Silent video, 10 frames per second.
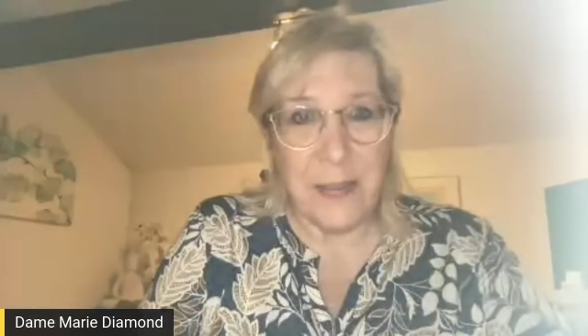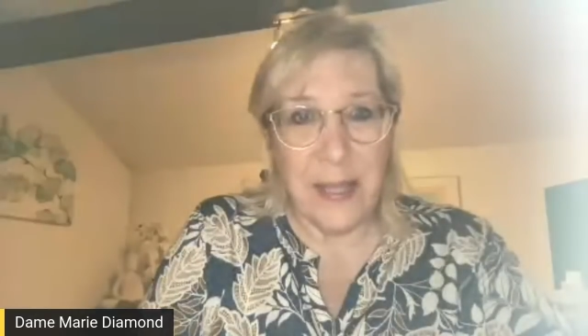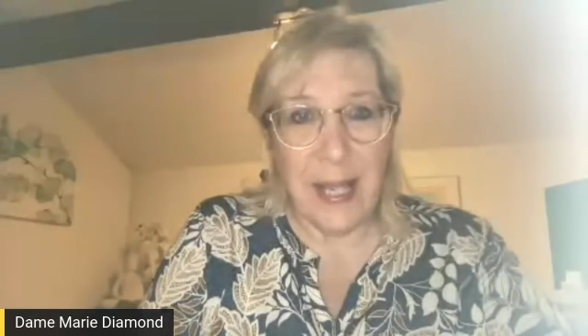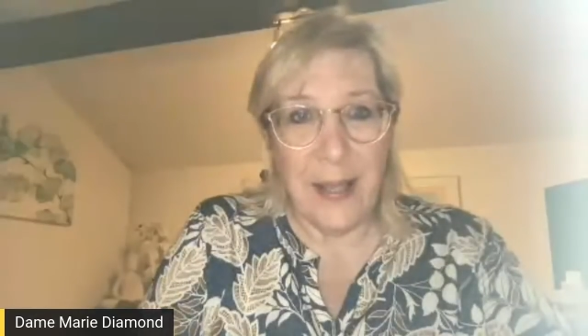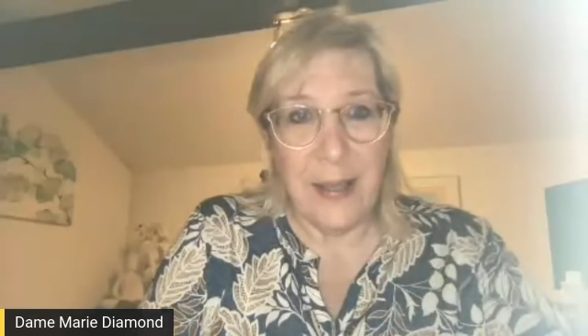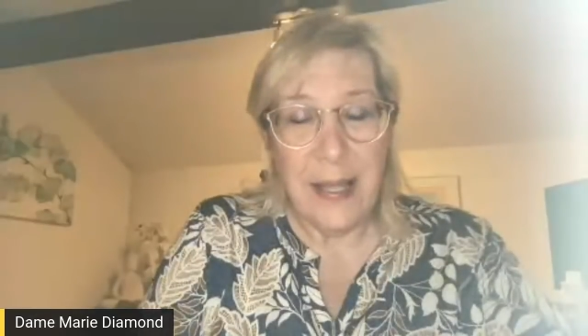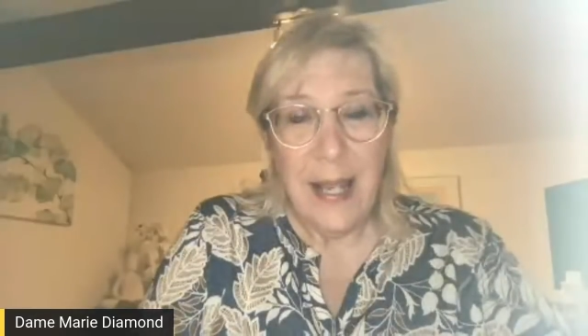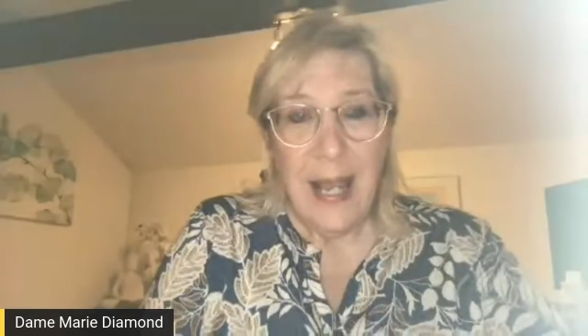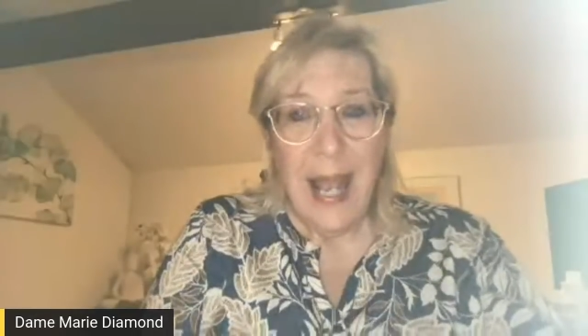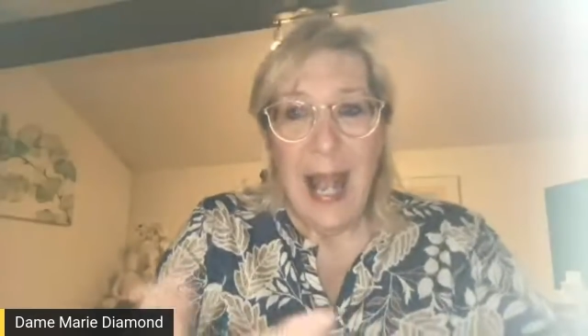Yeah,
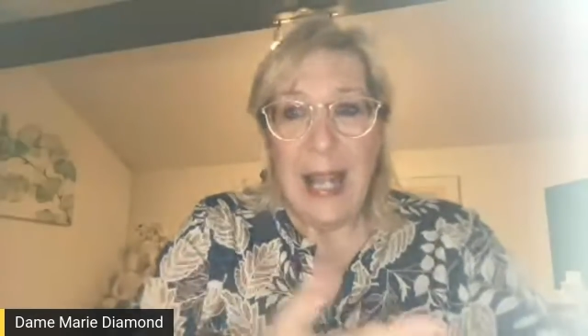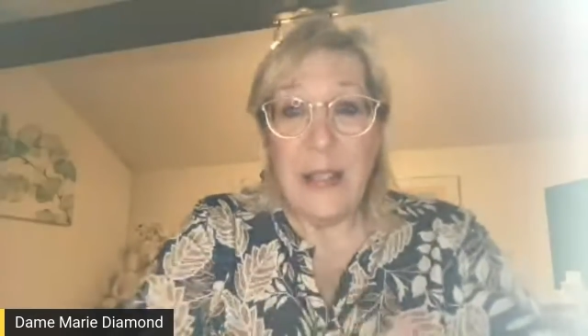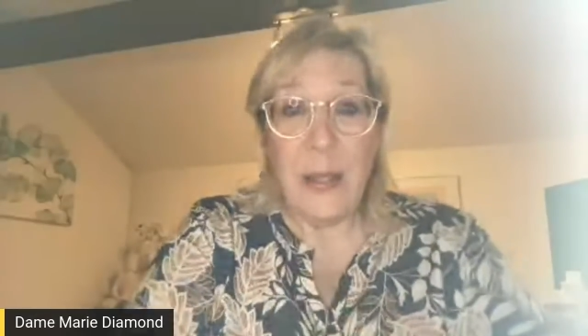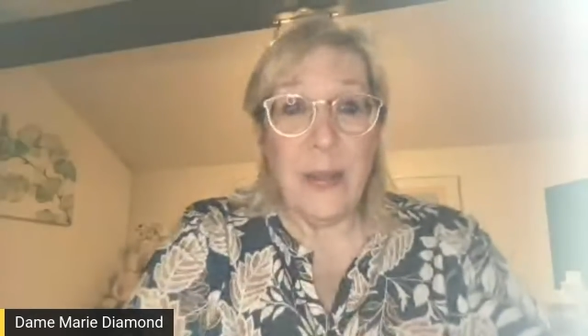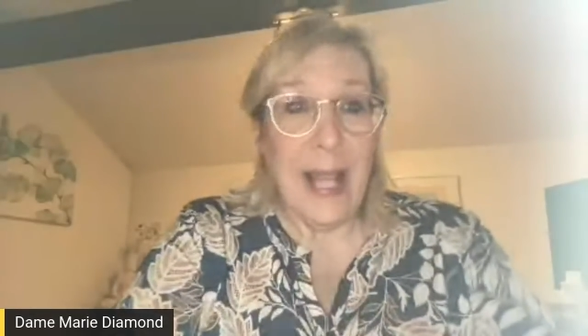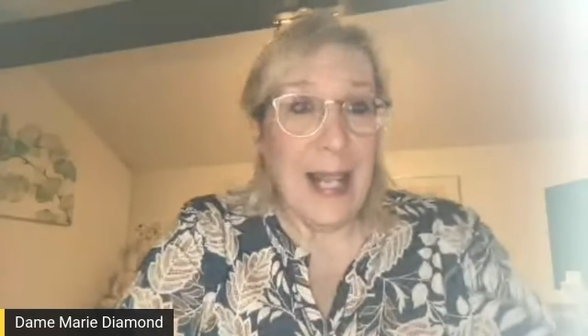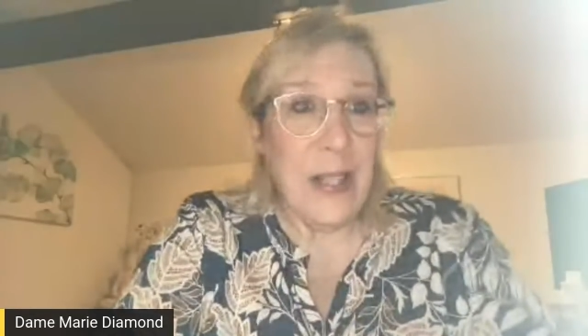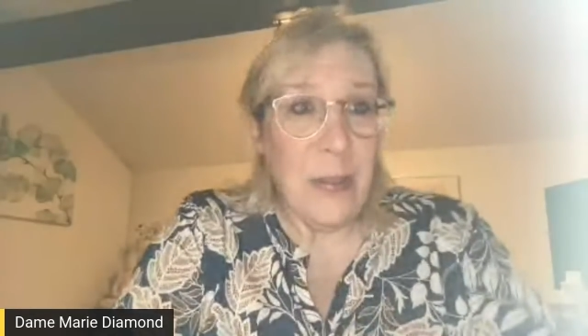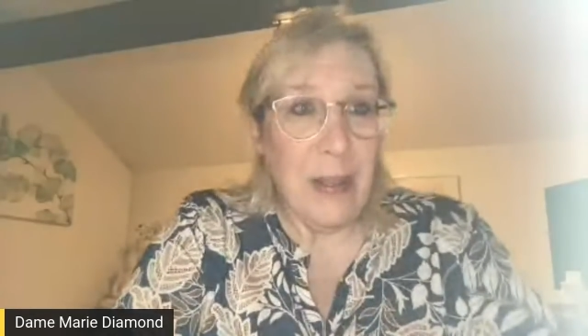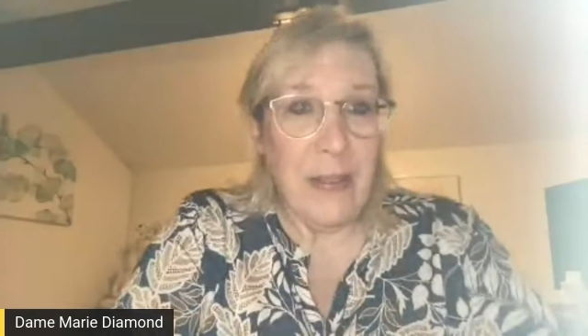and so that
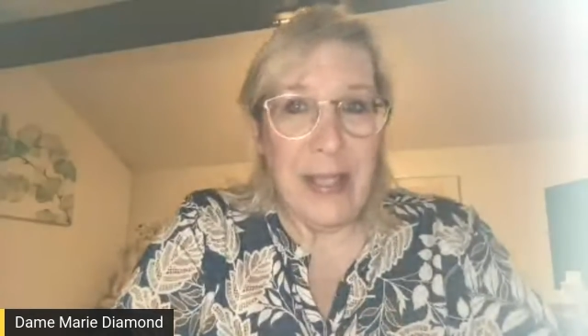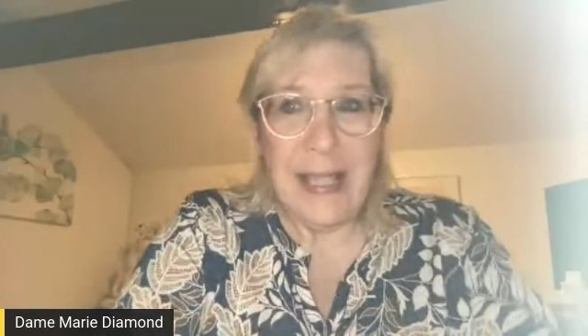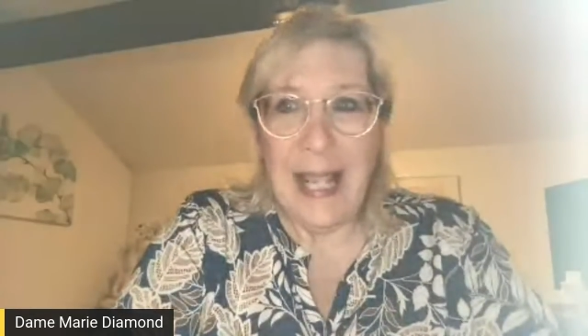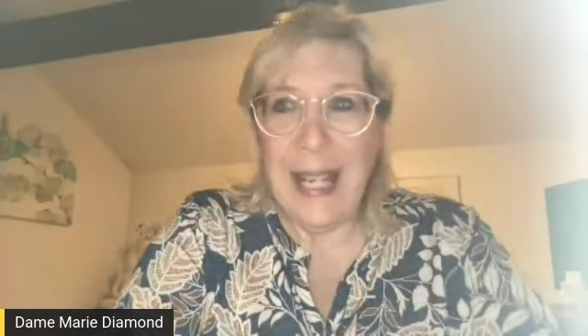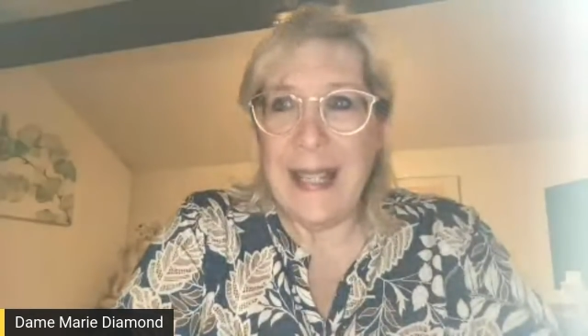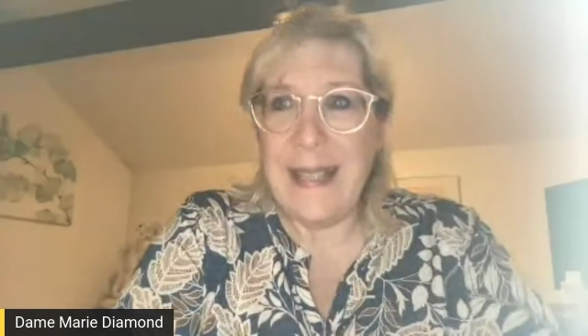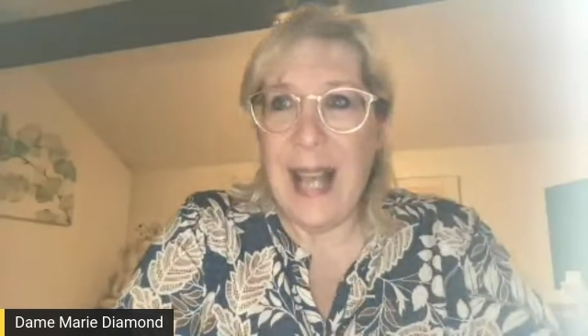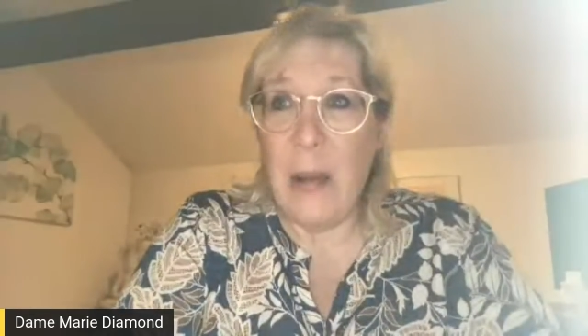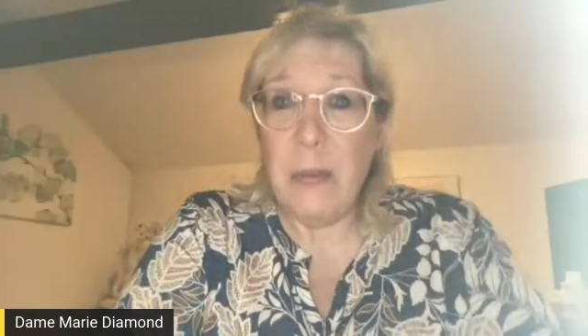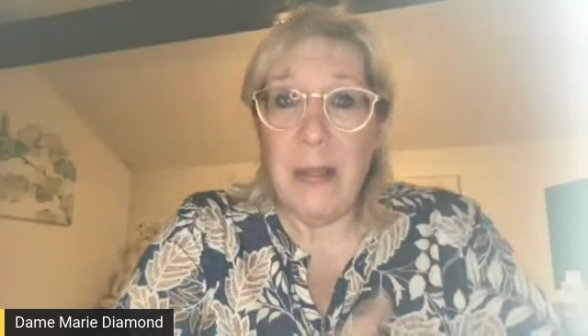is one of the things
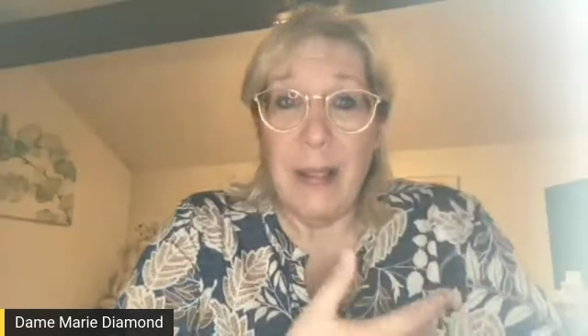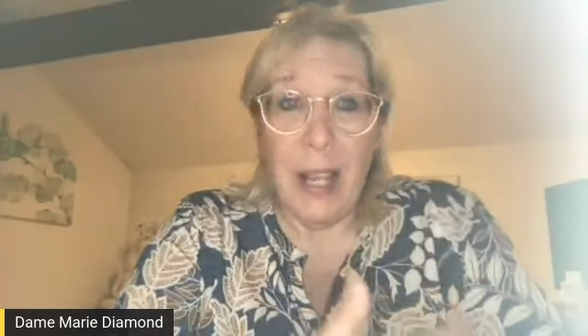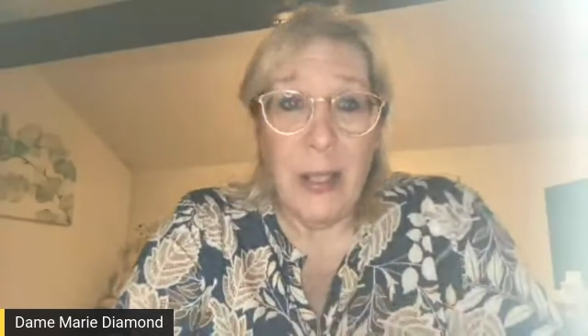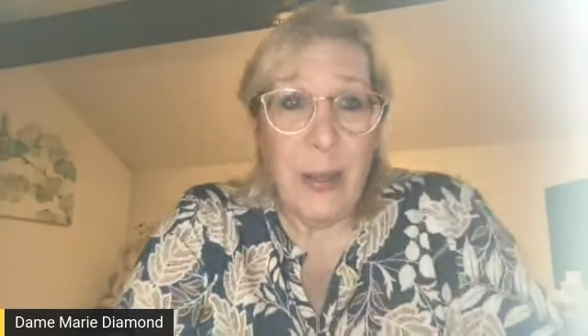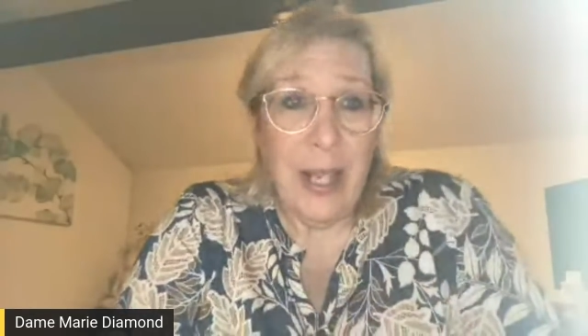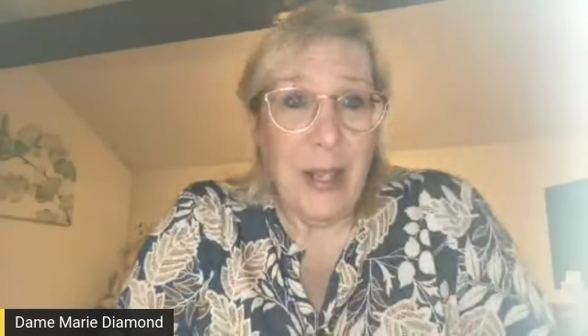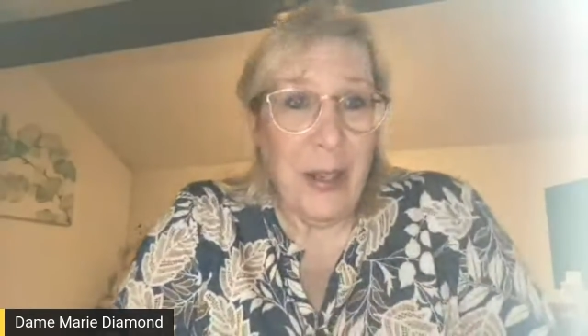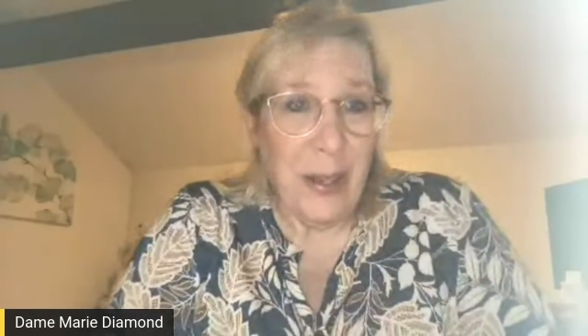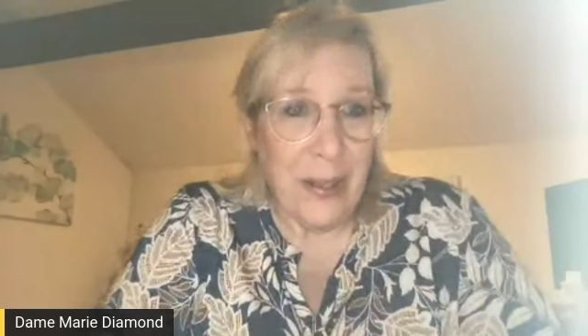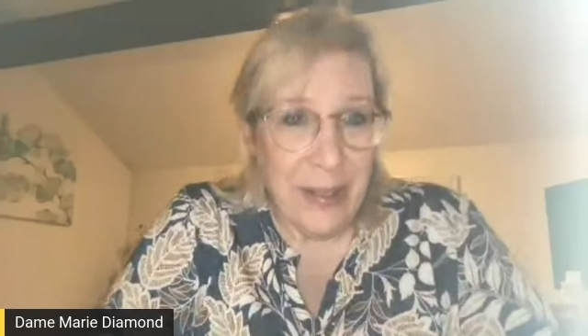I would like to
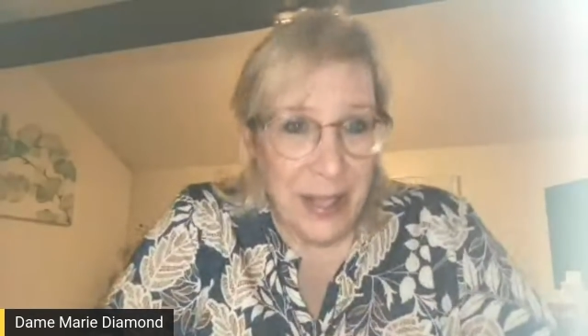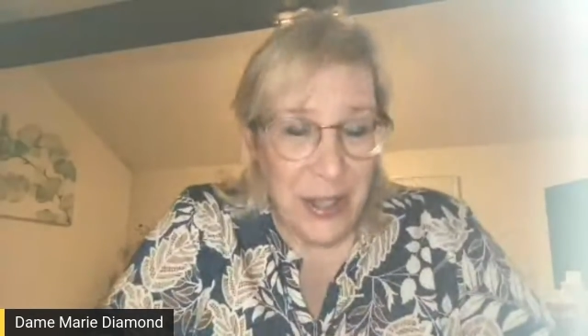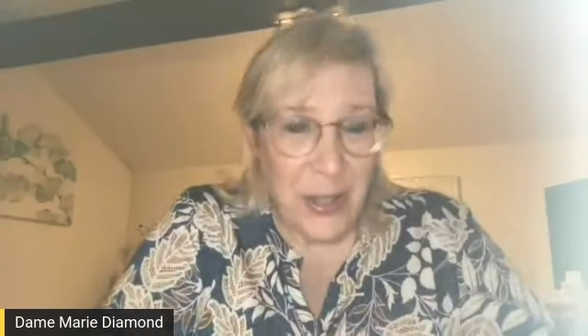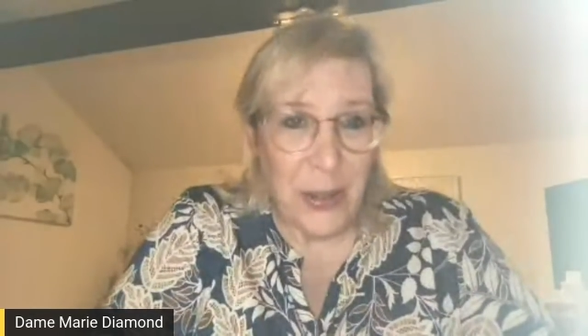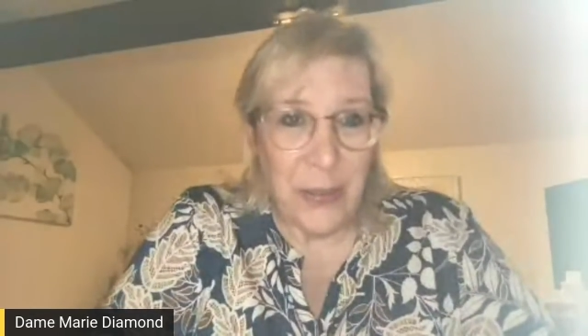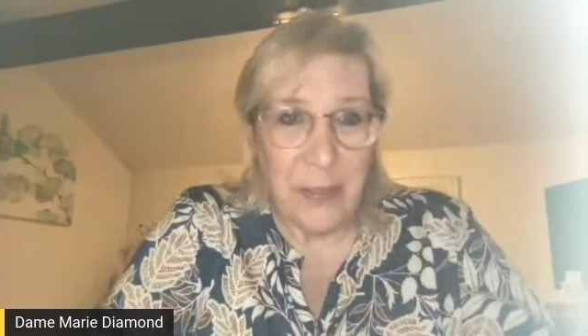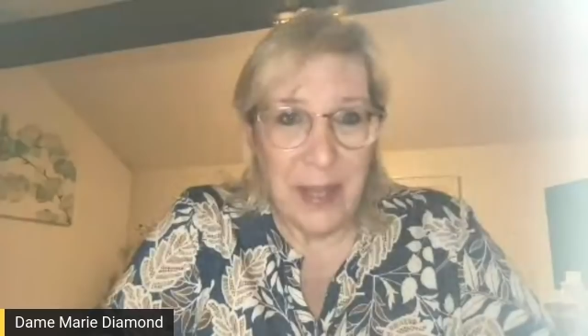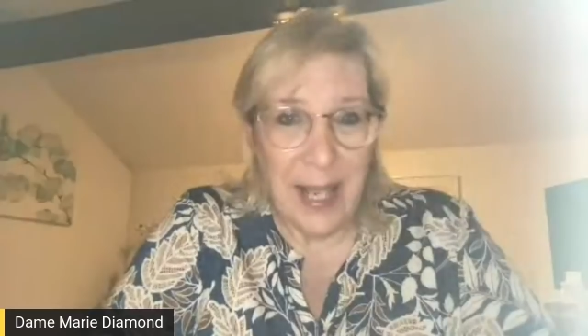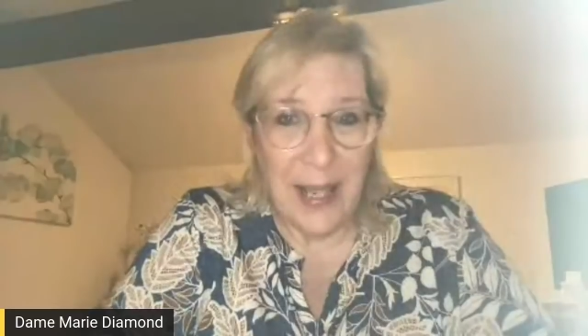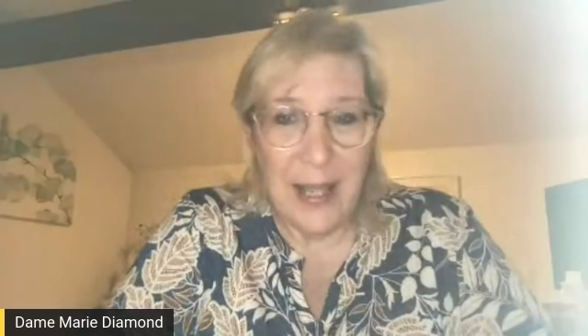encourage you.
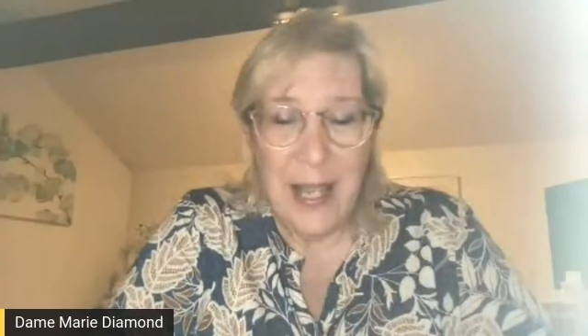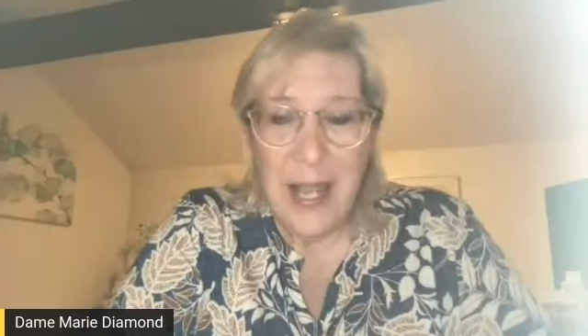Yeah,